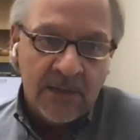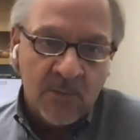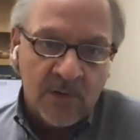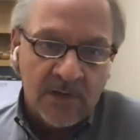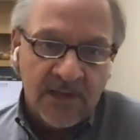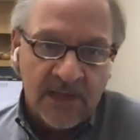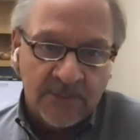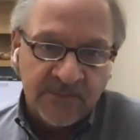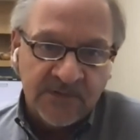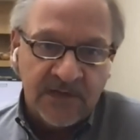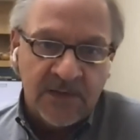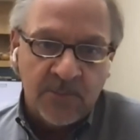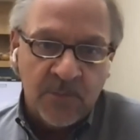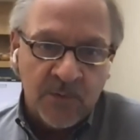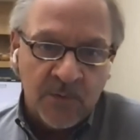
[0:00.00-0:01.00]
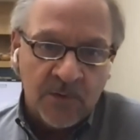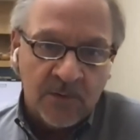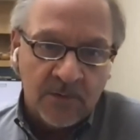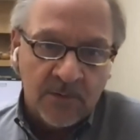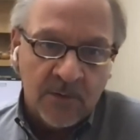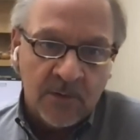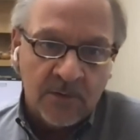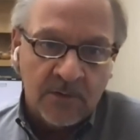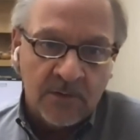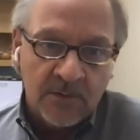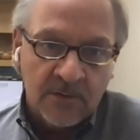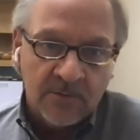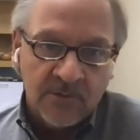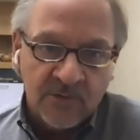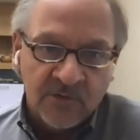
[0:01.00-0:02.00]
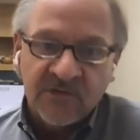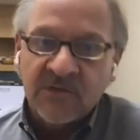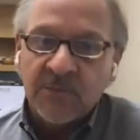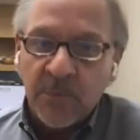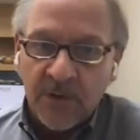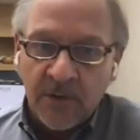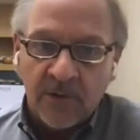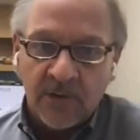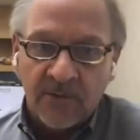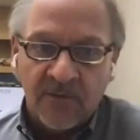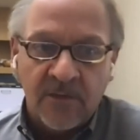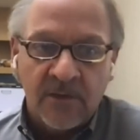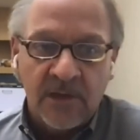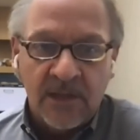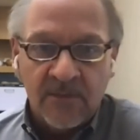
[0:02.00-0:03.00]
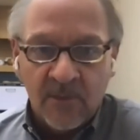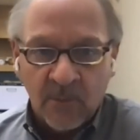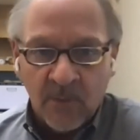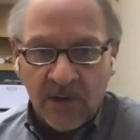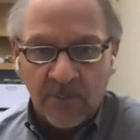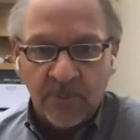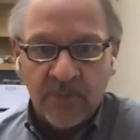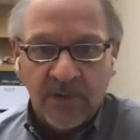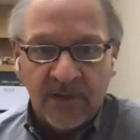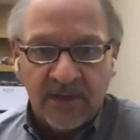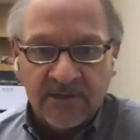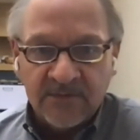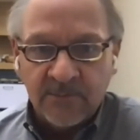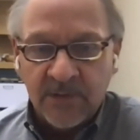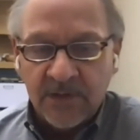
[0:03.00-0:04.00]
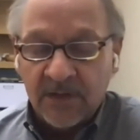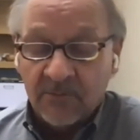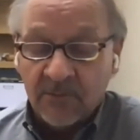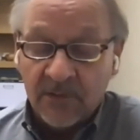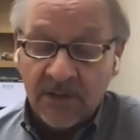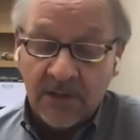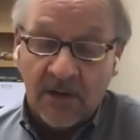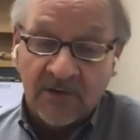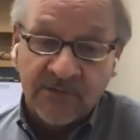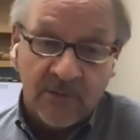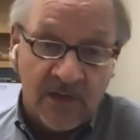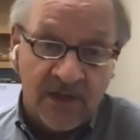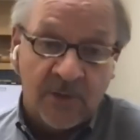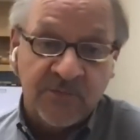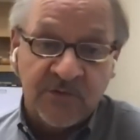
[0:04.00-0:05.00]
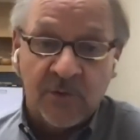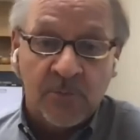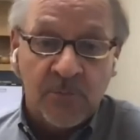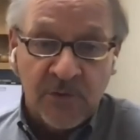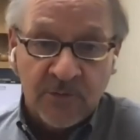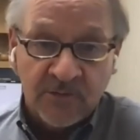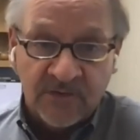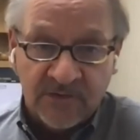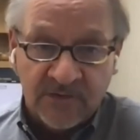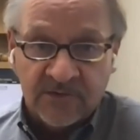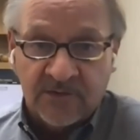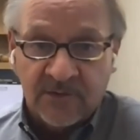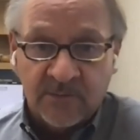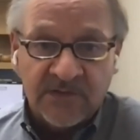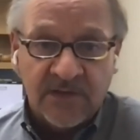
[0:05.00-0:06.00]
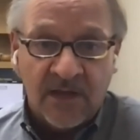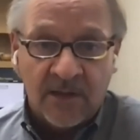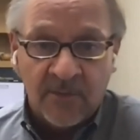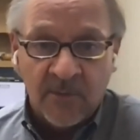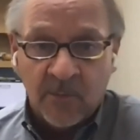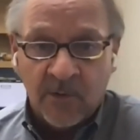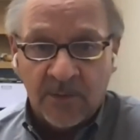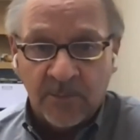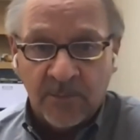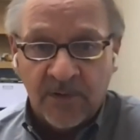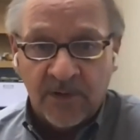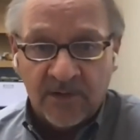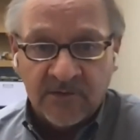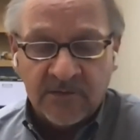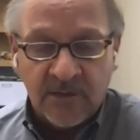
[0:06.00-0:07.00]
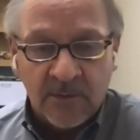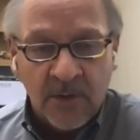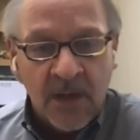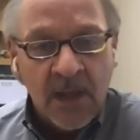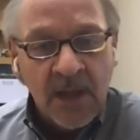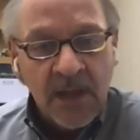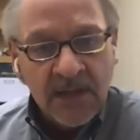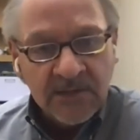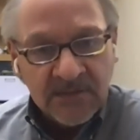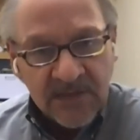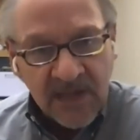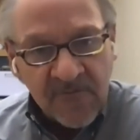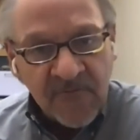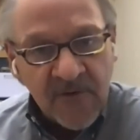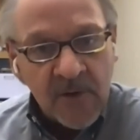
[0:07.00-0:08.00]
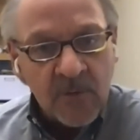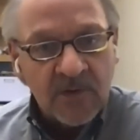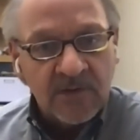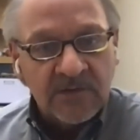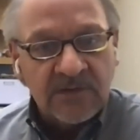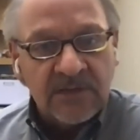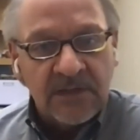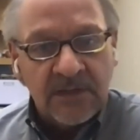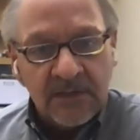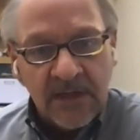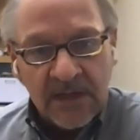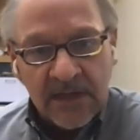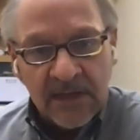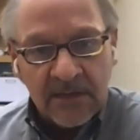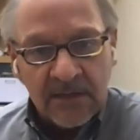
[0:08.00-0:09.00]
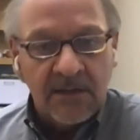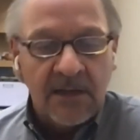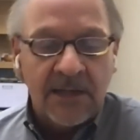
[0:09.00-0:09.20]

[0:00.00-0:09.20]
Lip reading: really helps keep your spirit in the right place, but it really also helps your immune system stay in the right place. So stay focused, and